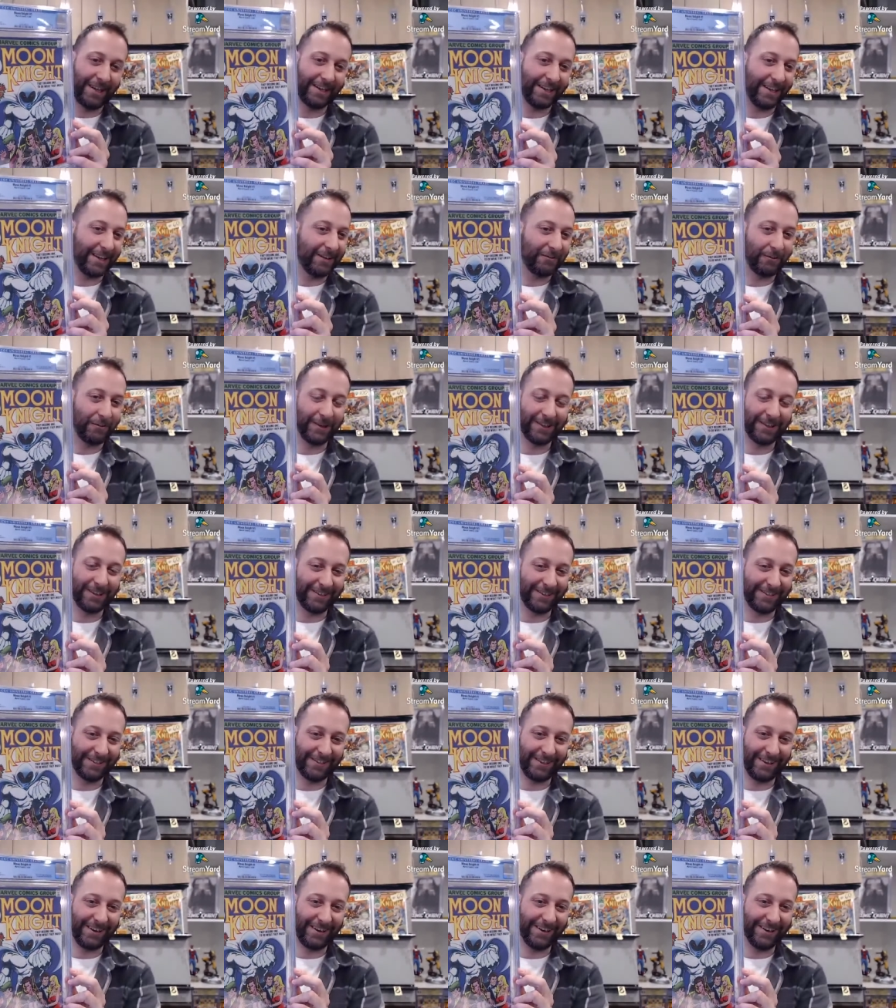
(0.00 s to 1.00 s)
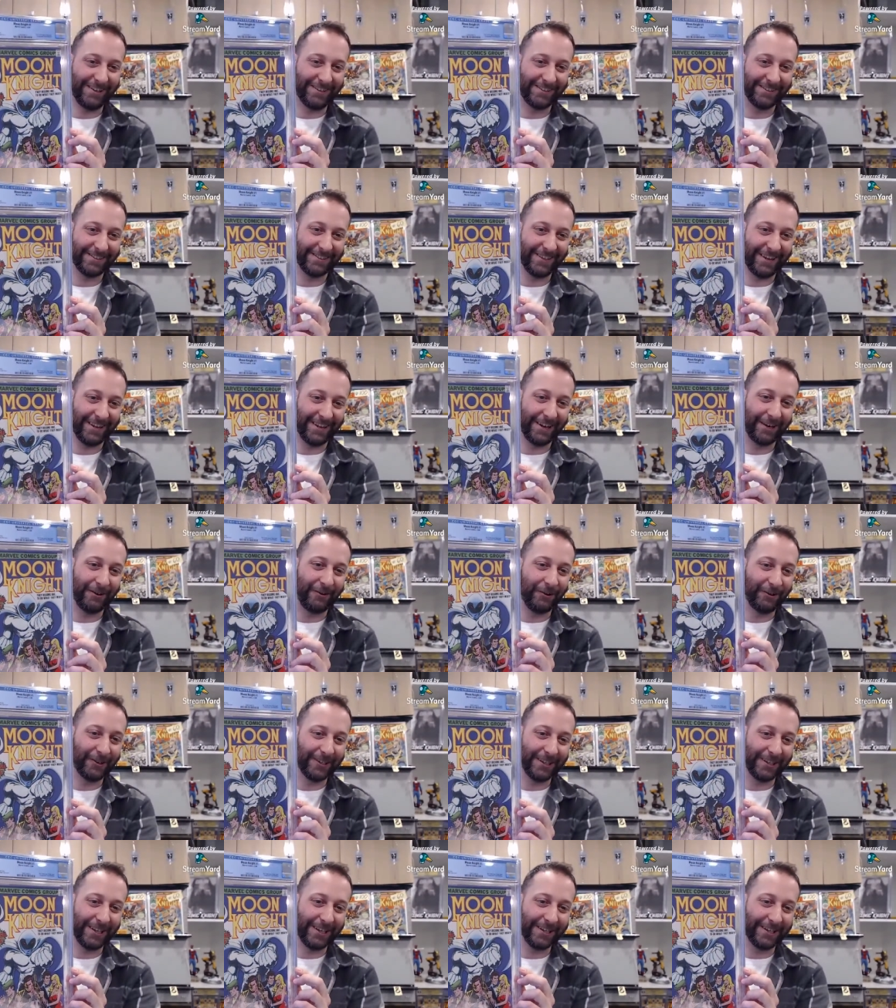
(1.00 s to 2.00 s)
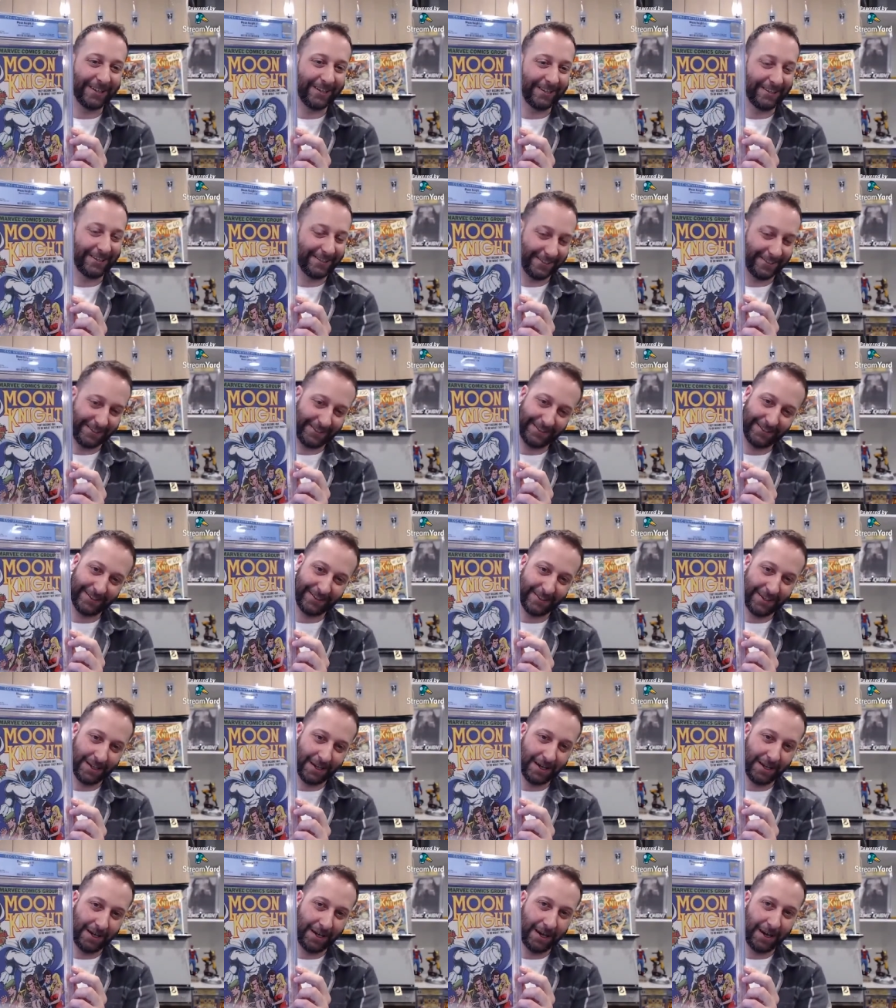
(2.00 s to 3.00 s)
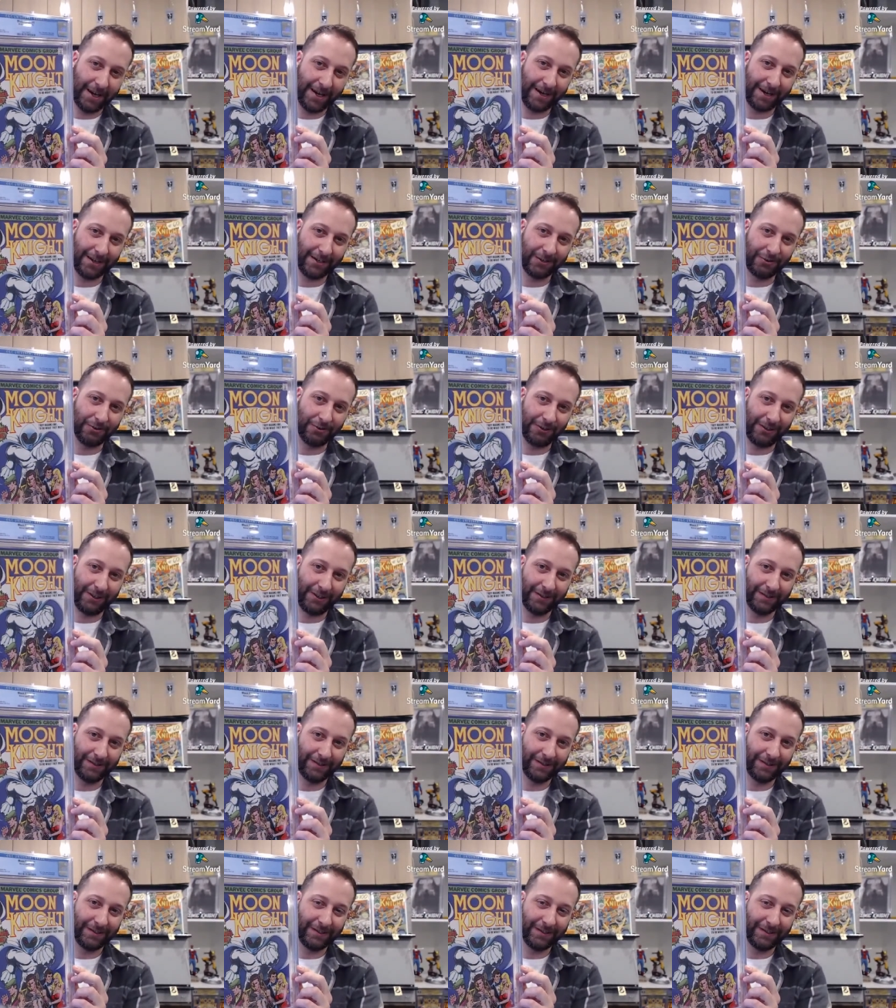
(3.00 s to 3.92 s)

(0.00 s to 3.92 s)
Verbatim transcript: can't get rid of these glares. I gotta hold it like this. Okay, cool.